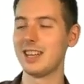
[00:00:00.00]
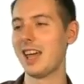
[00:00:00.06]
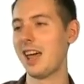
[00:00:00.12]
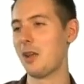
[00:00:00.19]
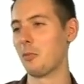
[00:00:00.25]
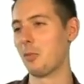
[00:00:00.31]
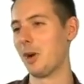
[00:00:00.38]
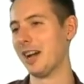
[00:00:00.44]

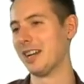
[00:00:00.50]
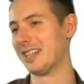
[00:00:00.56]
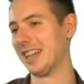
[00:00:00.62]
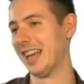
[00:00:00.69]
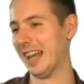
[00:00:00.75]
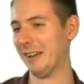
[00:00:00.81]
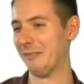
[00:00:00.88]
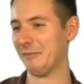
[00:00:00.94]
another white
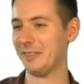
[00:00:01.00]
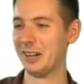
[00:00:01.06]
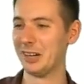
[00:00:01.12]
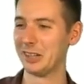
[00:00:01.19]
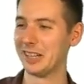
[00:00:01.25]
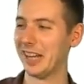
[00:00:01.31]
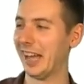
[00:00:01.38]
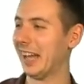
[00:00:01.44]
came.
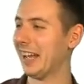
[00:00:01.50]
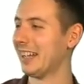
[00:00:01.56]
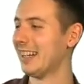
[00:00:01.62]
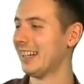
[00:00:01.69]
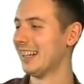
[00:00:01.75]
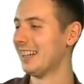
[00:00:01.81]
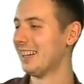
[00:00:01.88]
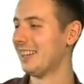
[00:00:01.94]
Okay.
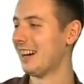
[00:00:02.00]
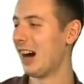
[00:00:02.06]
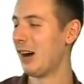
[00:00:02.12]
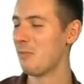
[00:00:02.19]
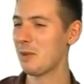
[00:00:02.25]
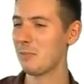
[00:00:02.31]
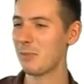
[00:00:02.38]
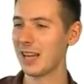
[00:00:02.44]

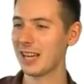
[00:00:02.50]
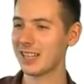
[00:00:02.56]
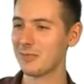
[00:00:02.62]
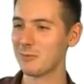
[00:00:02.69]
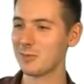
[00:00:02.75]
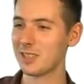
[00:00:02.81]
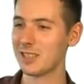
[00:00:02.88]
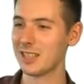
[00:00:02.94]
How many black
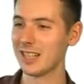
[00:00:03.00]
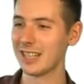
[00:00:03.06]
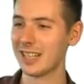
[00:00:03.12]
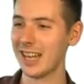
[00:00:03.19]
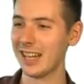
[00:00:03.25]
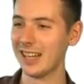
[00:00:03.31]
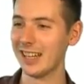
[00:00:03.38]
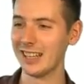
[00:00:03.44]
imps did I
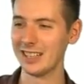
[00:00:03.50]
get?